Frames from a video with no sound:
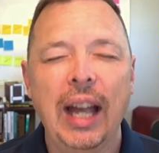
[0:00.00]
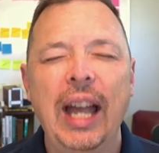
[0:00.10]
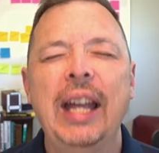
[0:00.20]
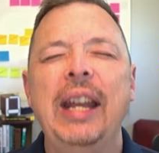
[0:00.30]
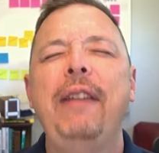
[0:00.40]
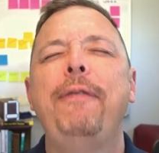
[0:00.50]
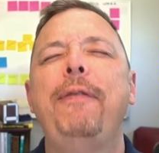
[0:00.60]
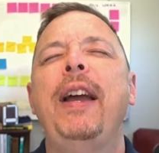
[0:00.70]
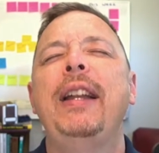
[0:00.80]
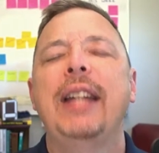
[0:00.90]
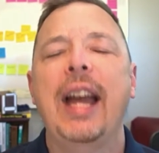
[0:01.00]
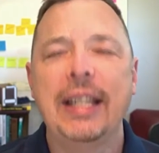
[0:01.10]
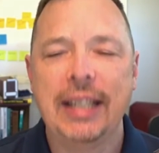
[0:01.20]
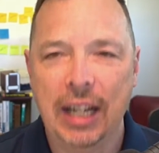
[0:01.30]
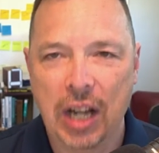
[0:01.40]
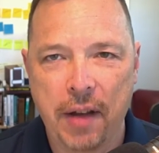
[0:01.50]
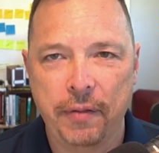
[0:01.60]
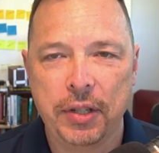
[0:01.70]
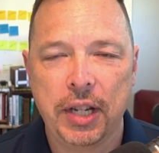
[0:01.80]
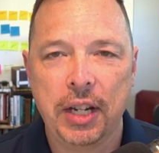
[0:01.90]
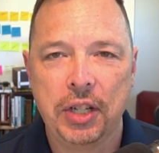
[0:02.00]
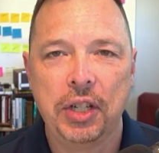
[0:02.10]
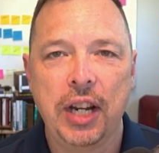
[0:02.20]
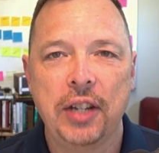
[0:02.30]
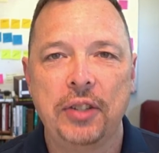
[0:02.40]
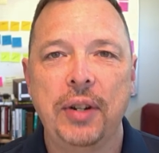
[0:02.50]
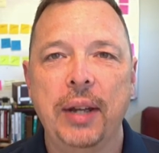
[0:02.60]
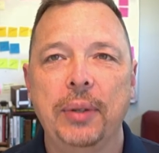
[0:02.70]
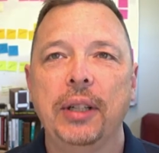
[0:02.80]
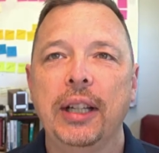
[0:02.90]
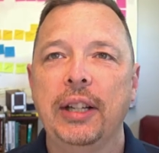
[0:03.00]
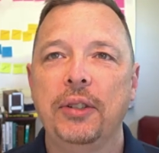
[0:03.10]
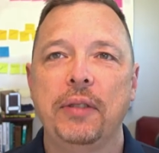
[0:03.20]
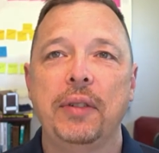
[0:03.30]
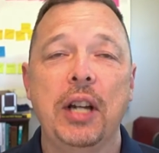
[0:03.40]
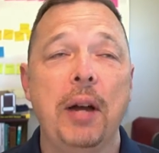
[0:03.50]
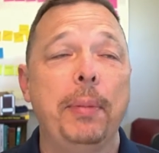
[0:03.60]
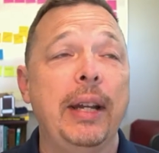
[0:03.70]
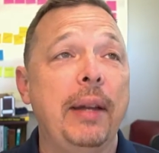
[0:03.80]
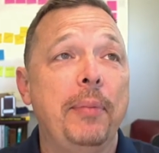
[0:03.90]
Had a fantastic conversation yesterday with the leaders of a company,